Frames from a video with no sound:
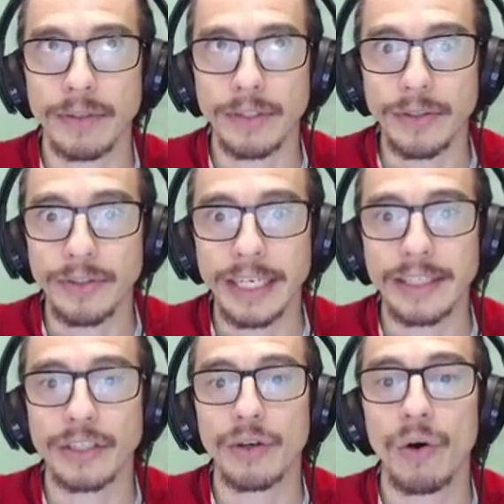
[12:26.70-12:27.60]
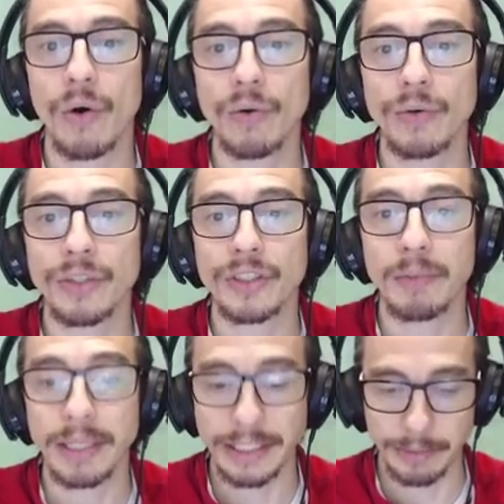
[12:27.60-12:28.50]
you take the total
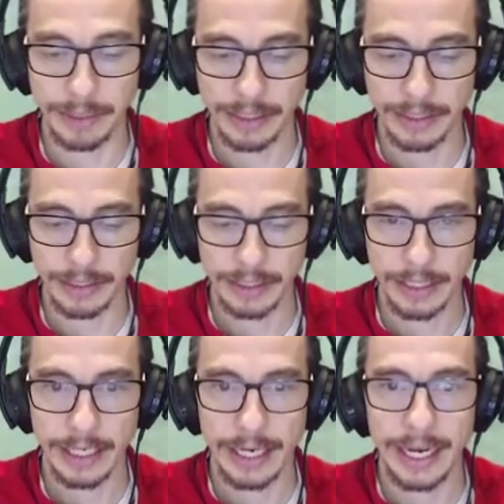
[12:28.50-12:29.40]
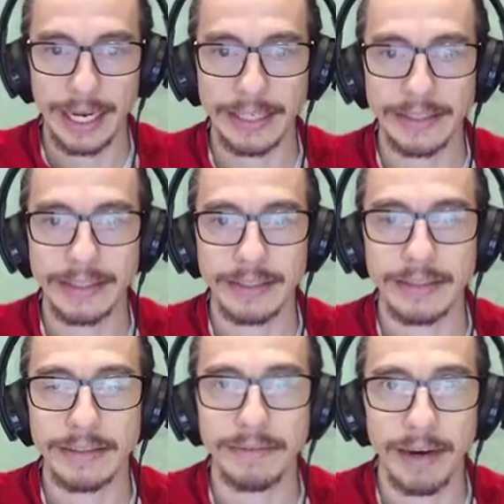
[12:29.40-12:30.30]
displacement and
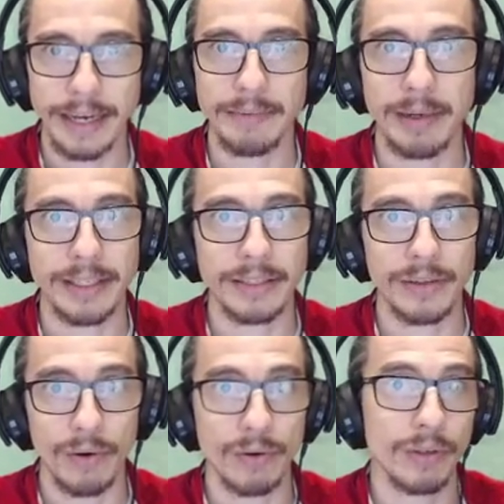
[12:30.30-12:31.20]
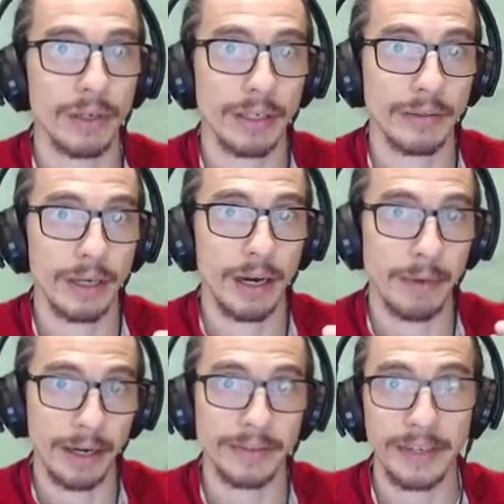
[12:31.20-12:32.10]
divided by the total
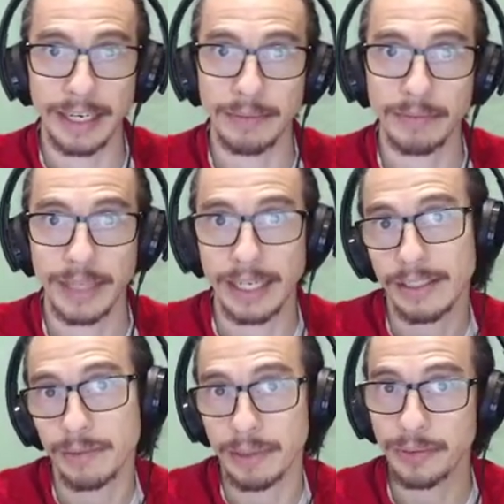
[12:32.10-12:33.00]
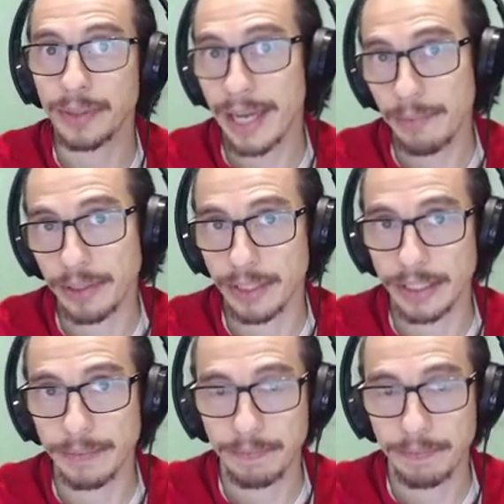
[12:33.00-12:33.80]
amount of time that displacement happened in.